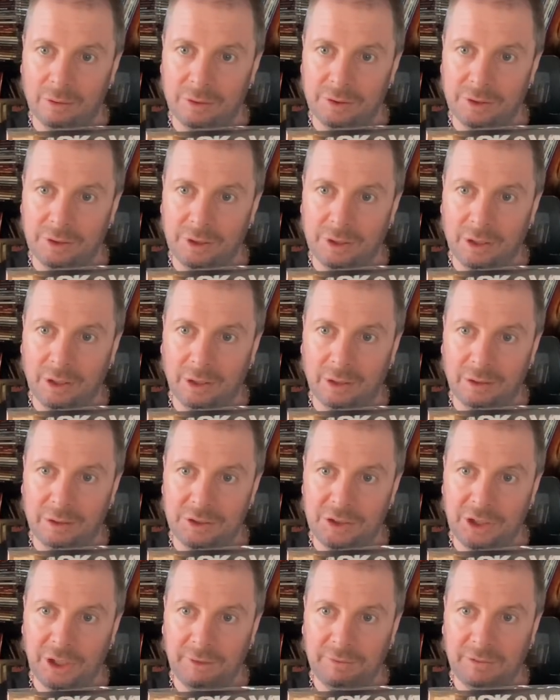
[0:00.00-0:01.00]
You have got
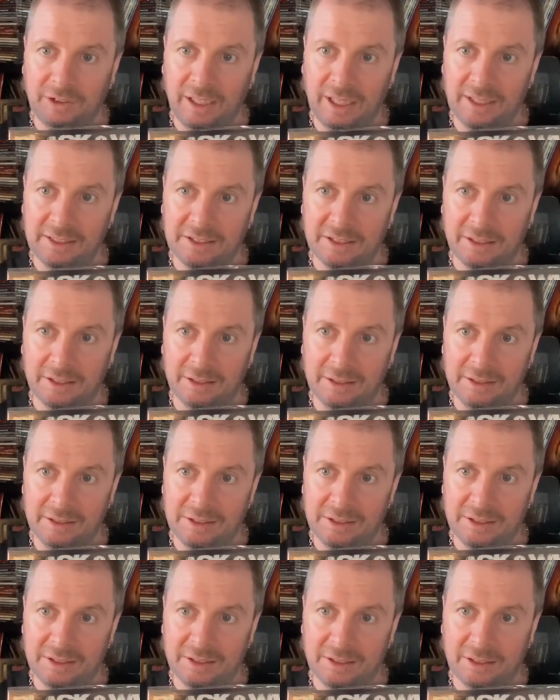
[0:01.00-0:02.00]
Jeff Gaskins,
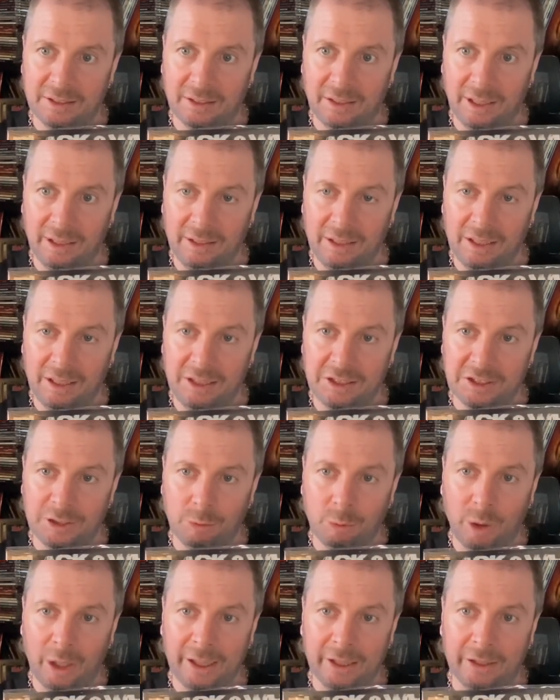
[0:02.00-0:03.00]
I think he's the
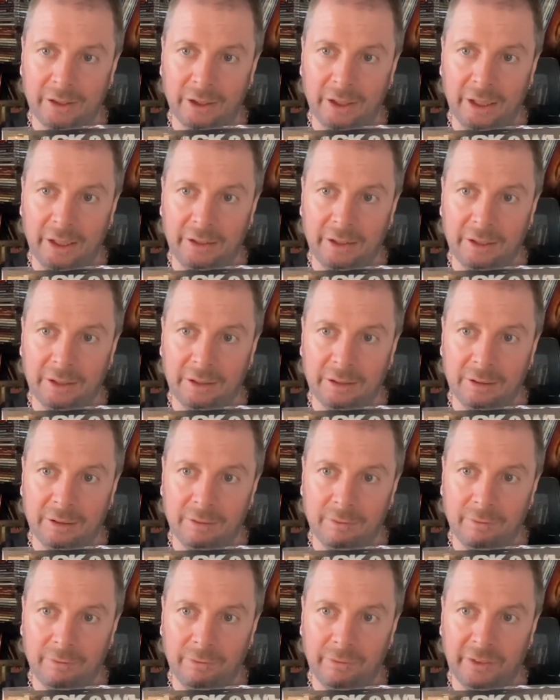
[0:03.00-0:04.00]
white guy, and then
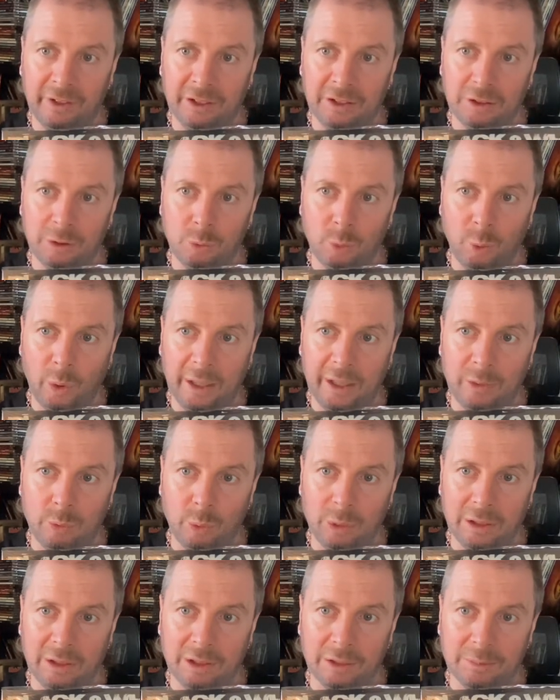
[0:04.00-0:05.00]
Victor Wade
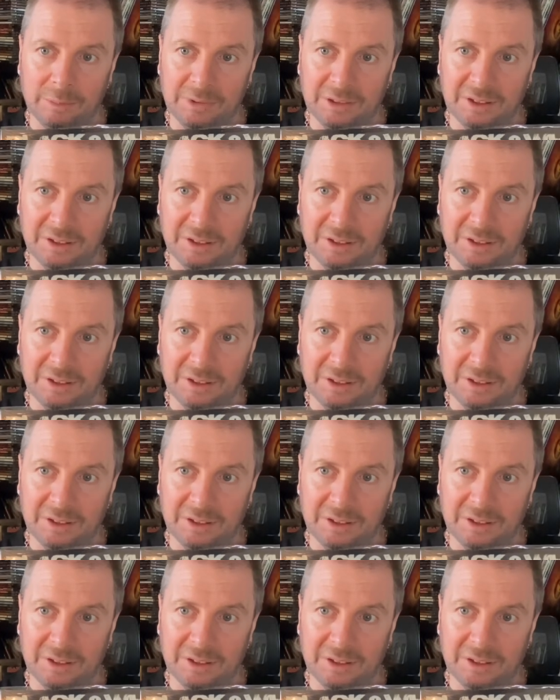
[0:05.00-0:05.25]
Williams.